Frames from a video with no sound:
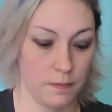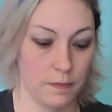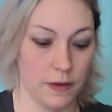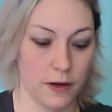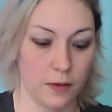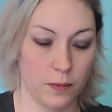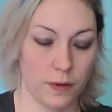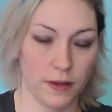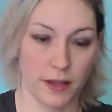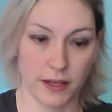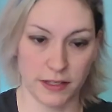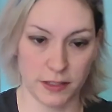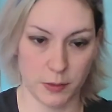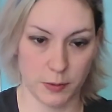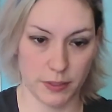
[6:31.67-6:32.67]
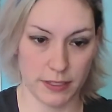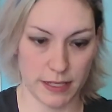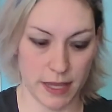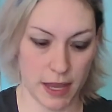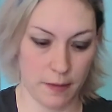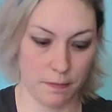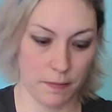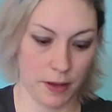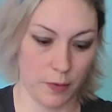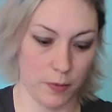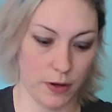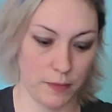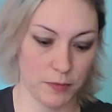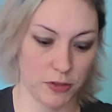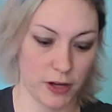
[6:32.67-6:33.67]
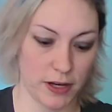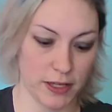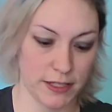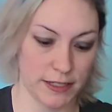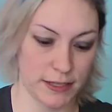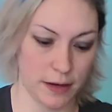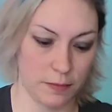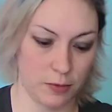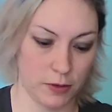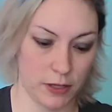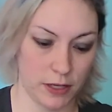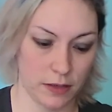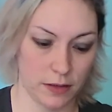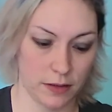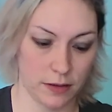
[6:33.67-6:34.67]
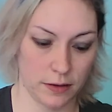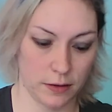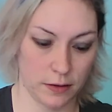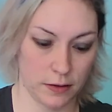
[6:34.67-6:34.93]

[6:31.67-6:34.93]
The middle one likes to escape me when I'm trying to staple it.